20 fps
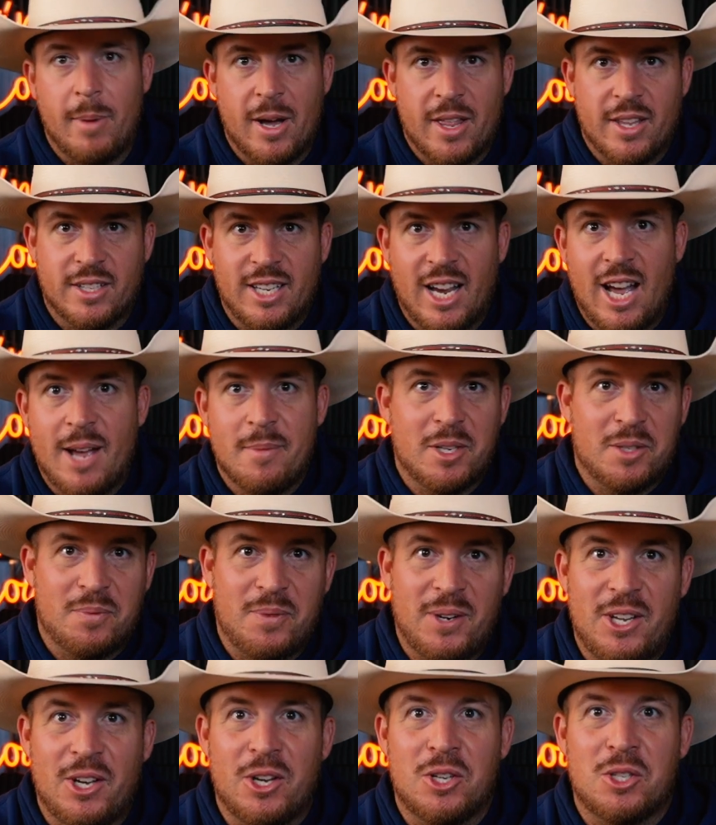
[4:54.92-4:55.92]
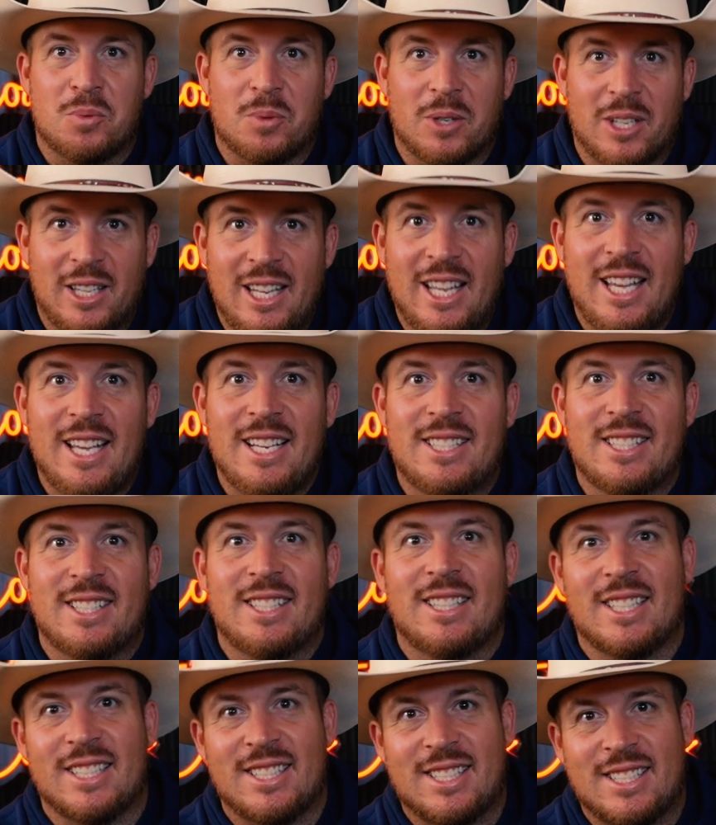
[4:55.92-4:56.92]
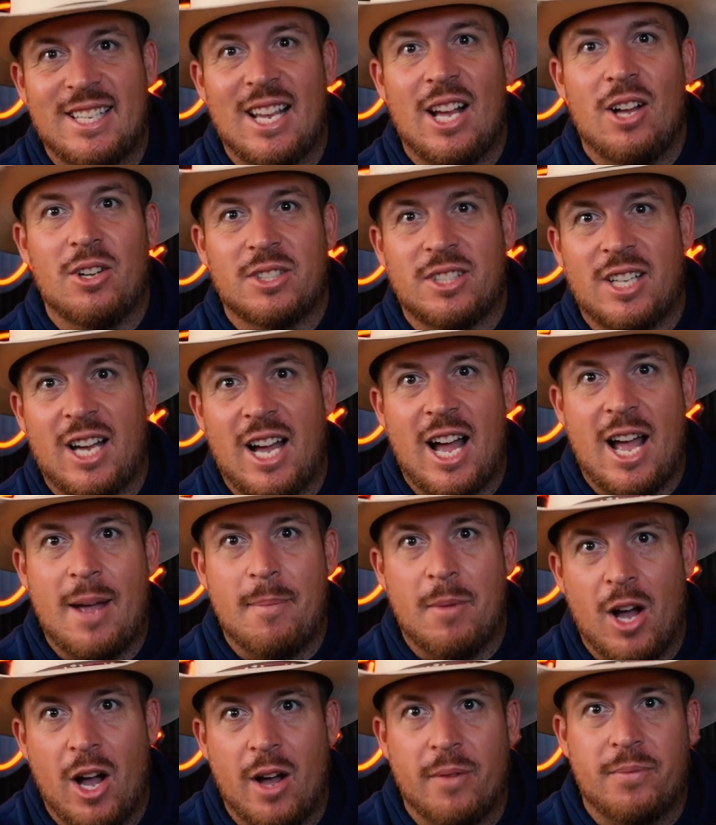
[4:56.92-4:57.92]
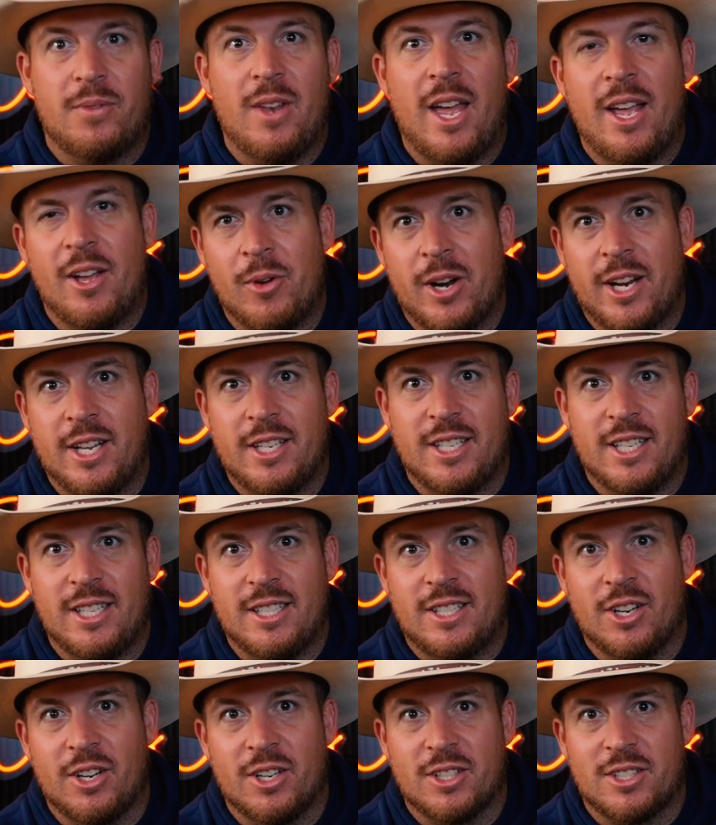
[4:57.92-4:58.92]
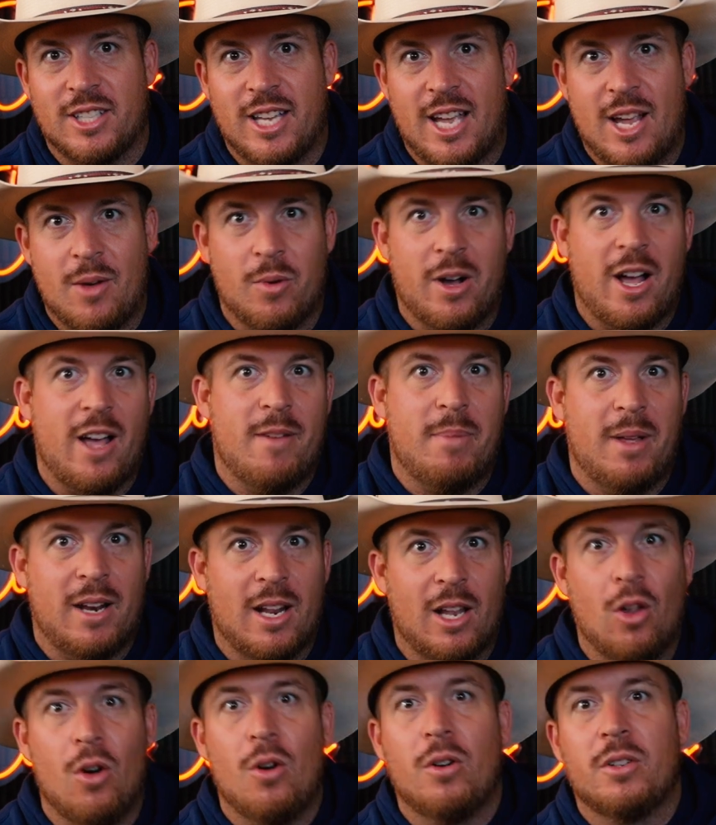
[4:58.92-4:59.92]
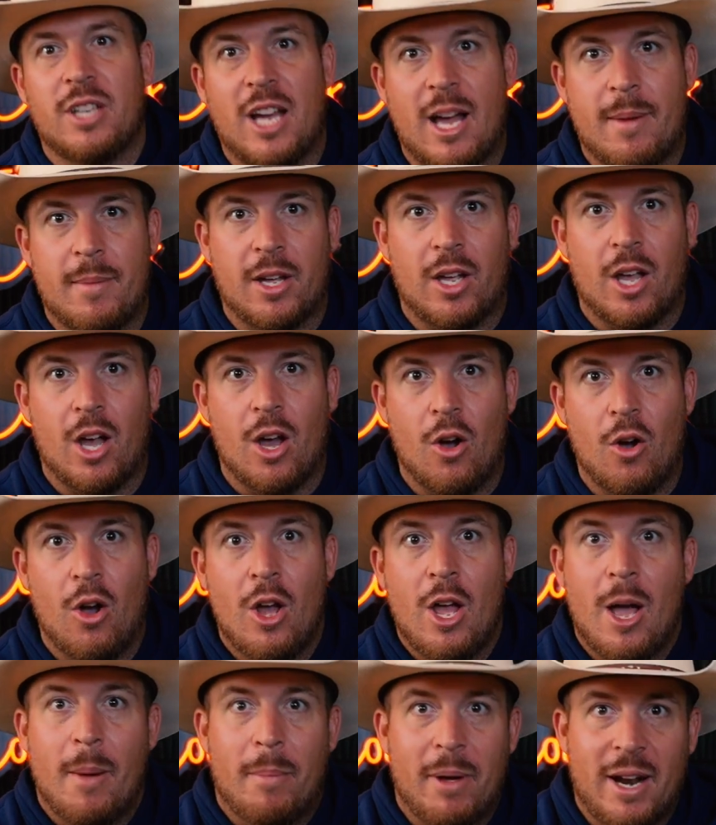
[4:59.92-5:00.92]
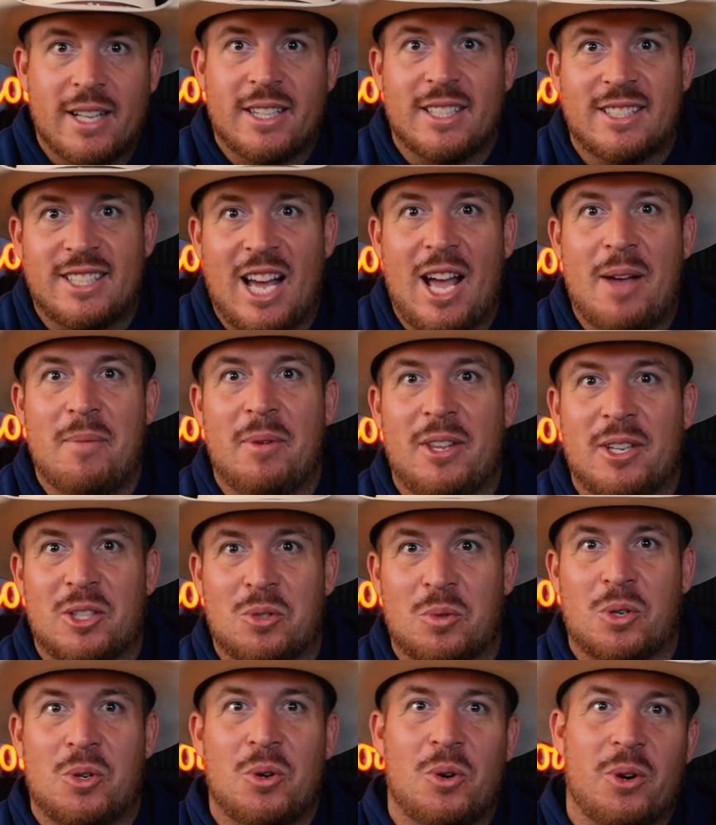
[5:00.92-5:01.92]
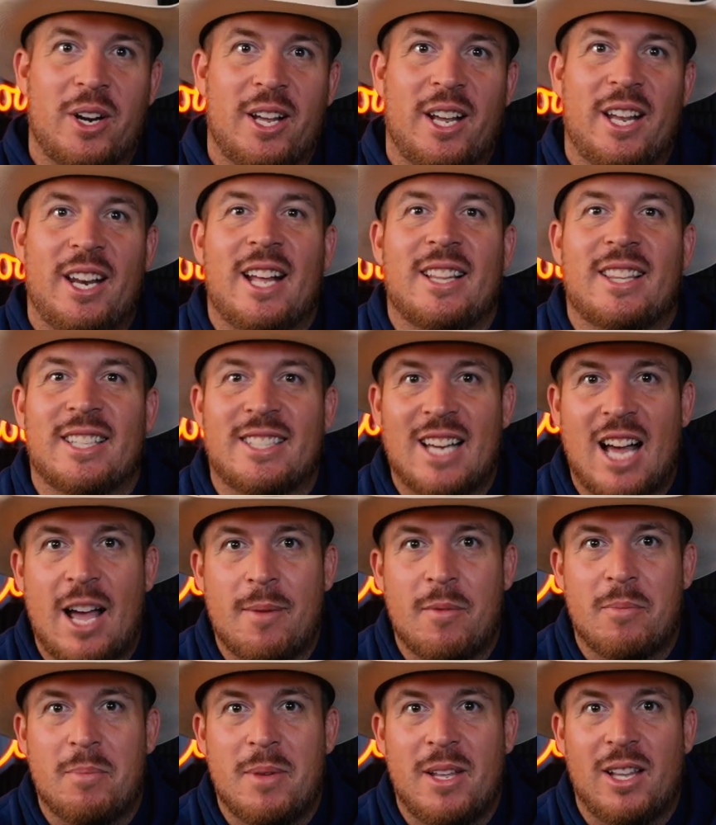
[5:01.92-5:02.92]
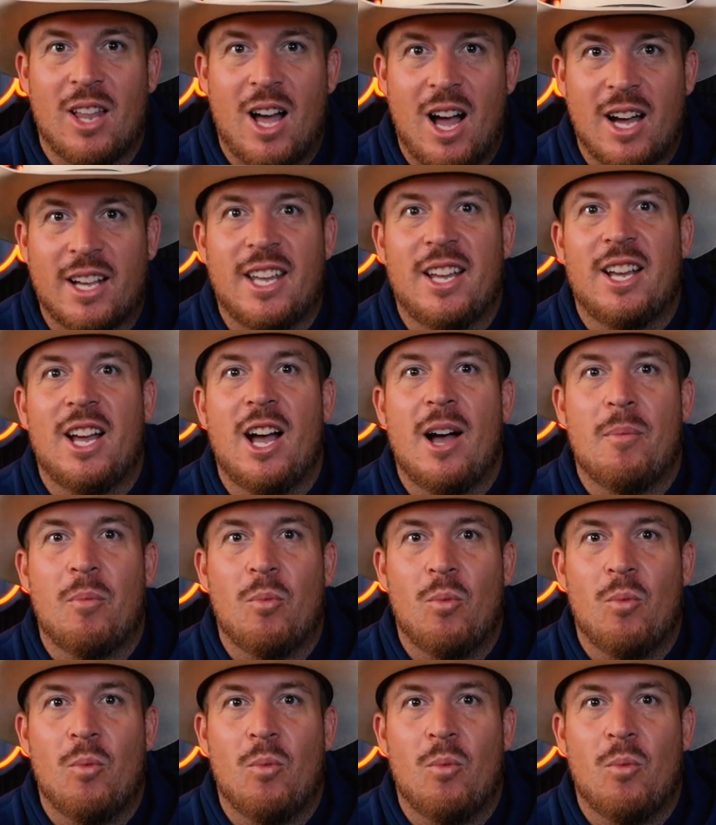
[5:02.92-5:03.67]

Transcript: by the time this video is released, the sales time of 8118 Terrace Lane will have been a long time ago, but at the time of this recording and at the time of me locking up